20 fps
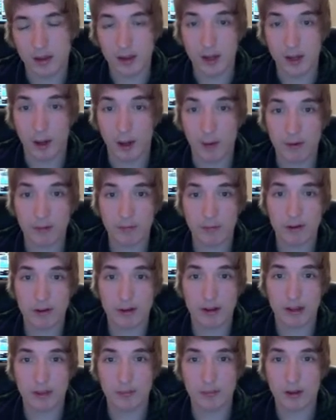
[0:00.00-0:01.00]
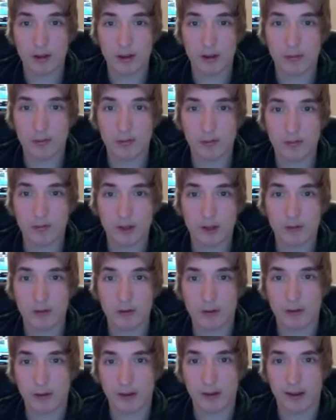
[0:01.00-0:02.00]
can be tricky, but you
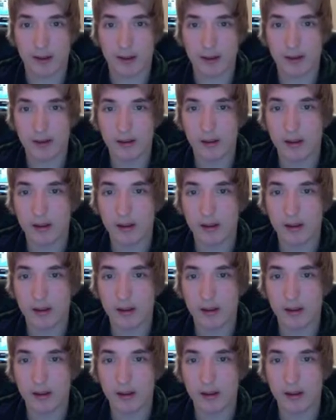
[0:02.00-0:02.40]
got to